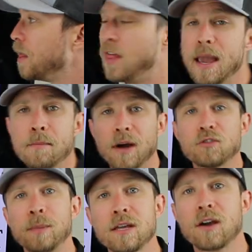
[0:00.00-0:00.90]
they
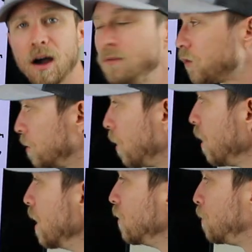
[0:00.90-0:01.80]
must be
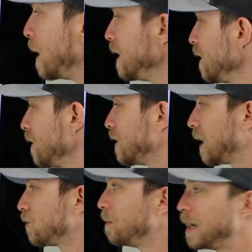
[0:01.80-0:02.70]
comfortable spending this
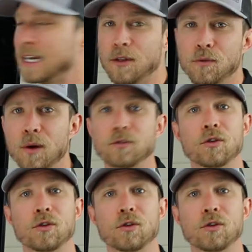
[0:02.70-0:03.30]
extra money down the road.